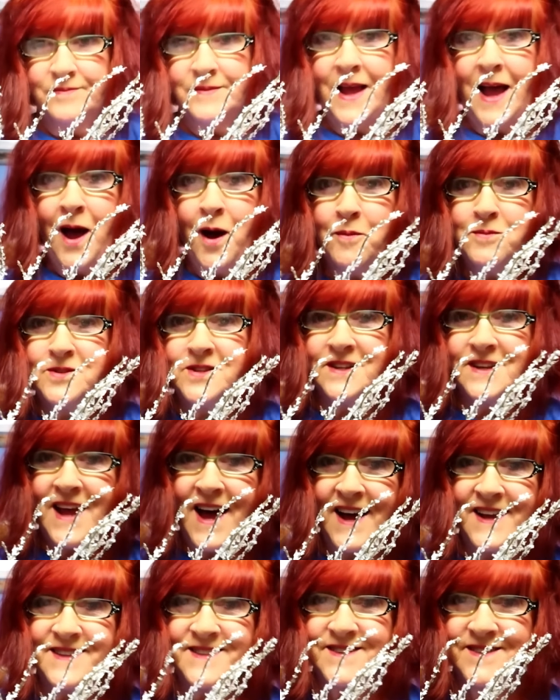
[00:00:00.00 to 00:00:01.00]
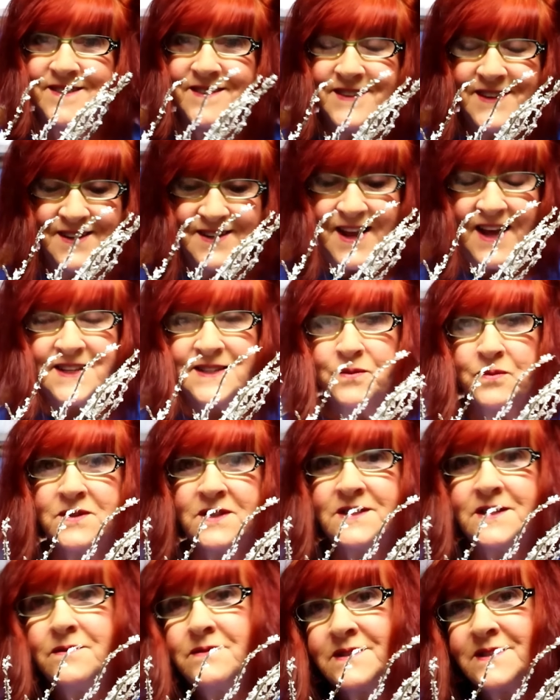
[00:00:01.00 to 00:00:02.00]
I hope you liked her. I just
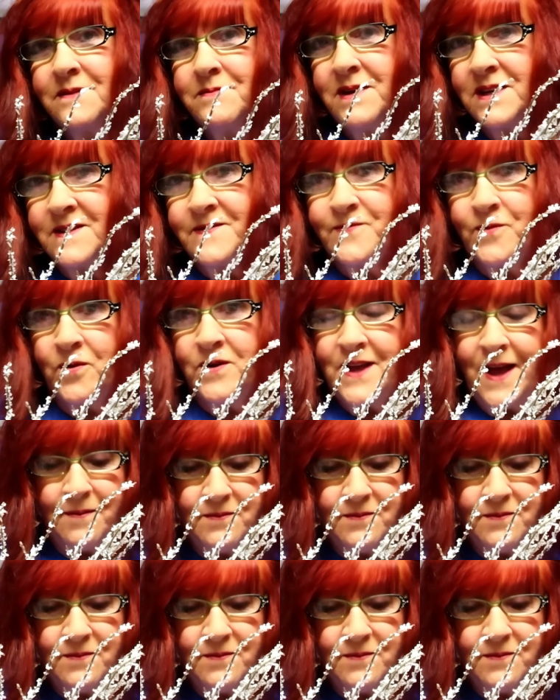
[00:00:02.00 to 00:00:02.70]
wanted to do something else for you.